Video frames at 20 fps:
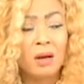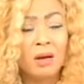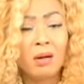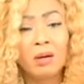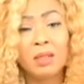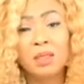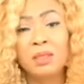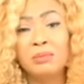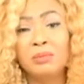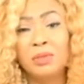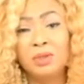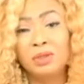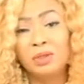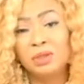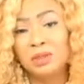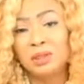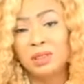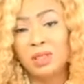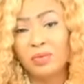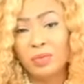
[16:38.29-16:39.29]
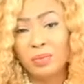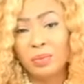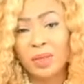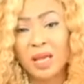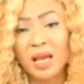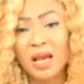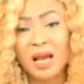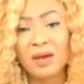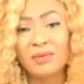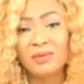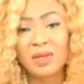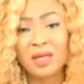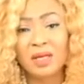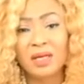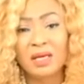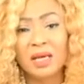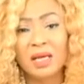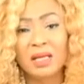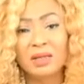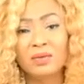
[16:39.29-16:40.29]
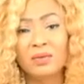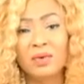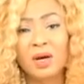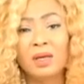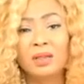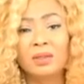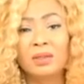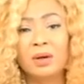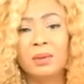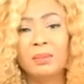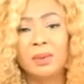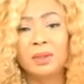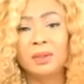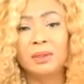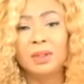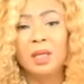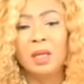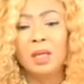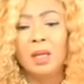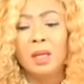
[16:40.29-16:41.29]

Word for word: all the emotions that we've been having and getting wound up and